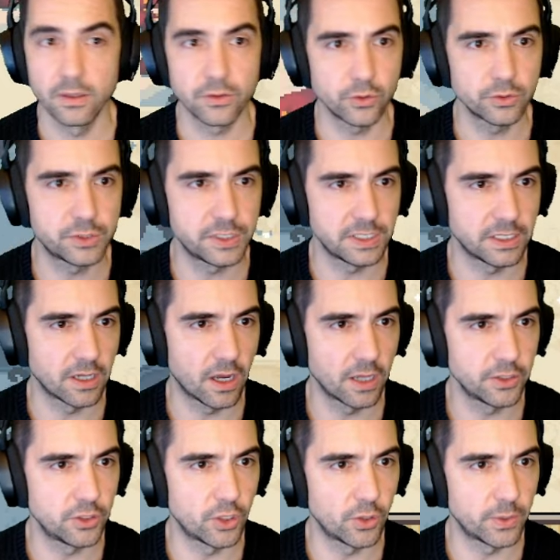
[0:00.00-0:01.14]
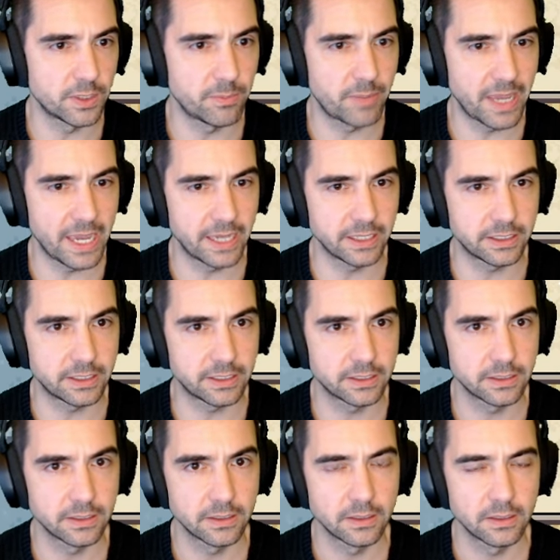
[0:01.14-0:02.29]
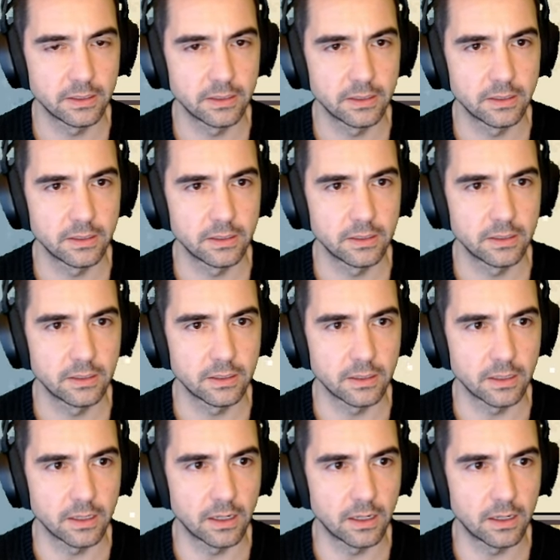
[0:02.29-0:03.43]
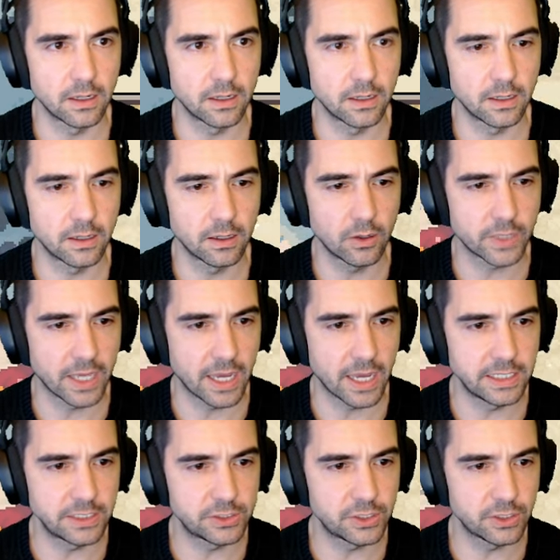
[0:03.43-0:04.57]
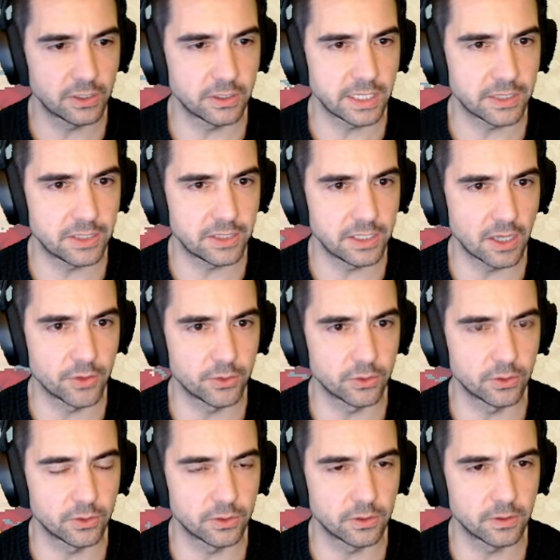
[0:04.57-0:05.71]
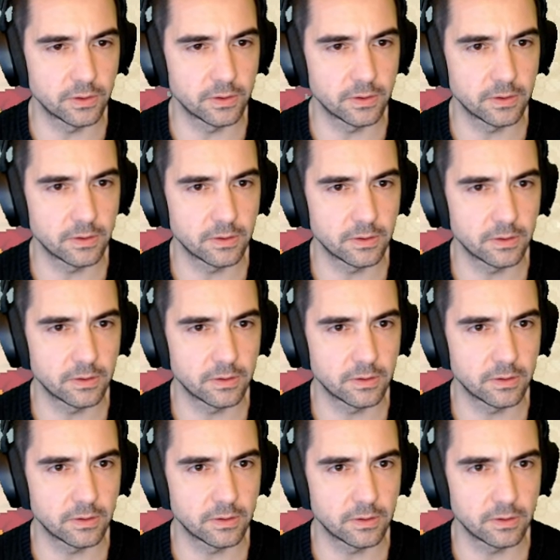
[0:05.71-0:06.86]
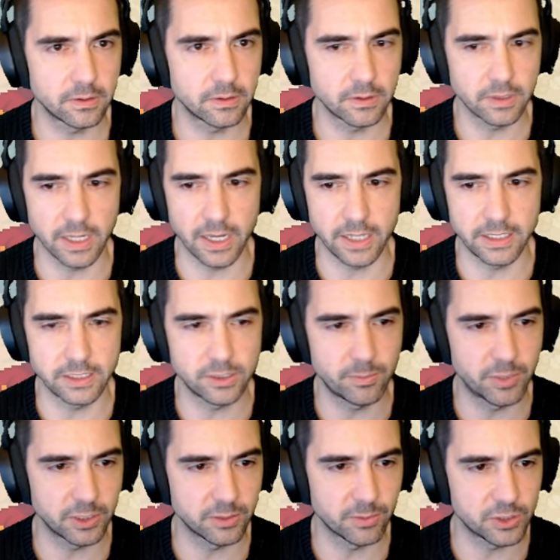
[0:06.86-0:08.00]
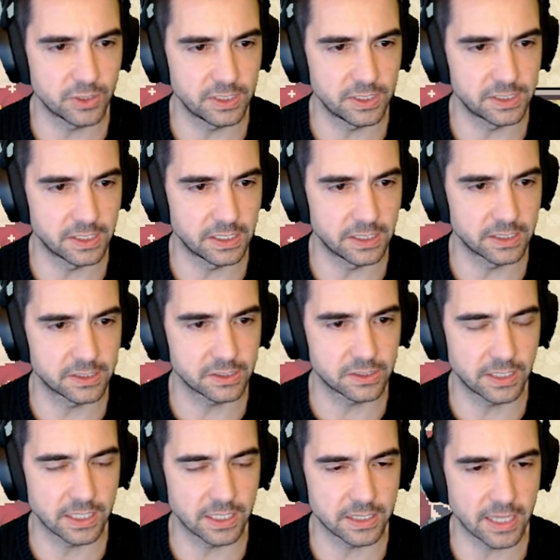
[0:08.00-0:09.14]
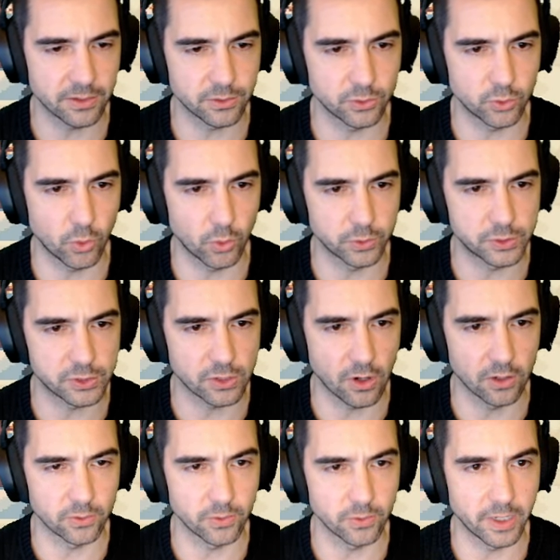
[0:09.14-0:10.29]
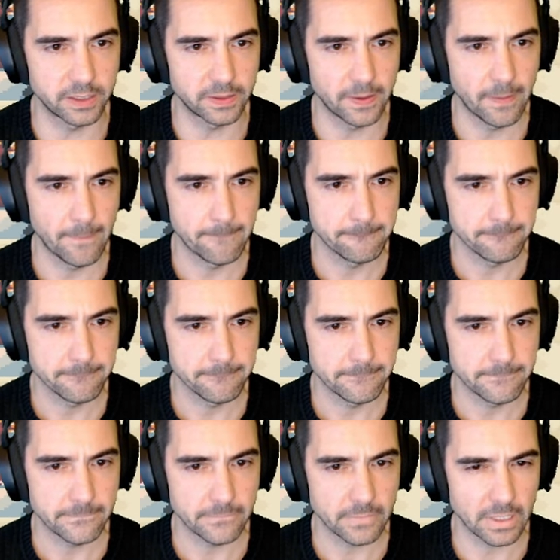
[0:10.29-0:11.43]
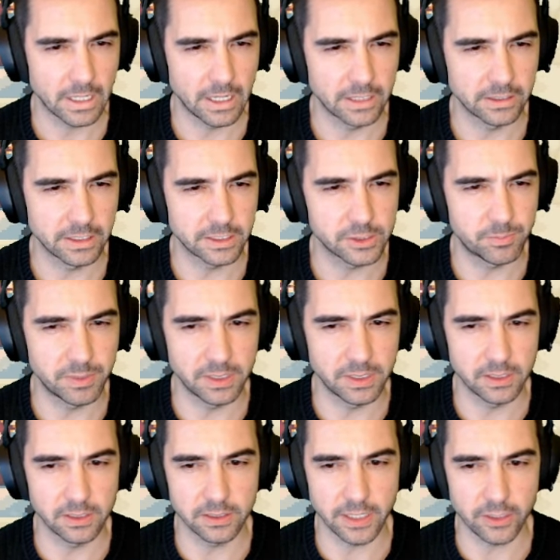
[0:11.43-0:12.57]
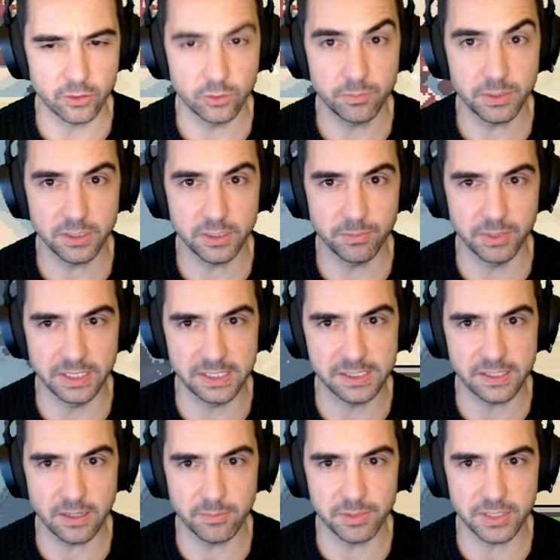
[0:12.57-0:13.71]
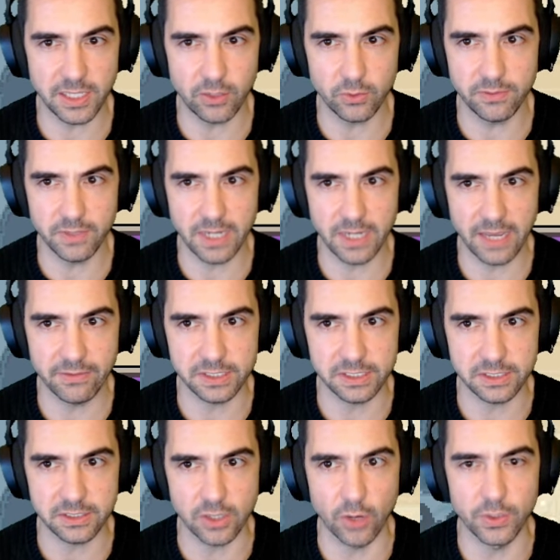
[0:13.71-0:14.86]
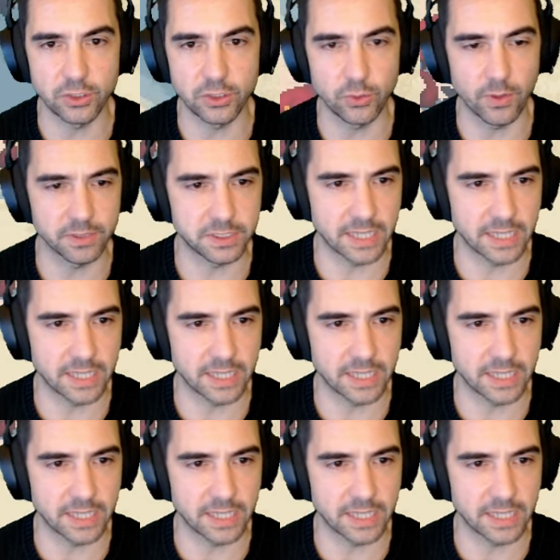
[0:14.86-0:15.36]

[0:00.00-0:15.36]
13 hundo in the bank. Uh, okay, I need to get the other yeah, I need to build a bunch of these idiots to get that other gold star, right? And let's build... I could build a ballista, but they don't even have a... Oh, they do have a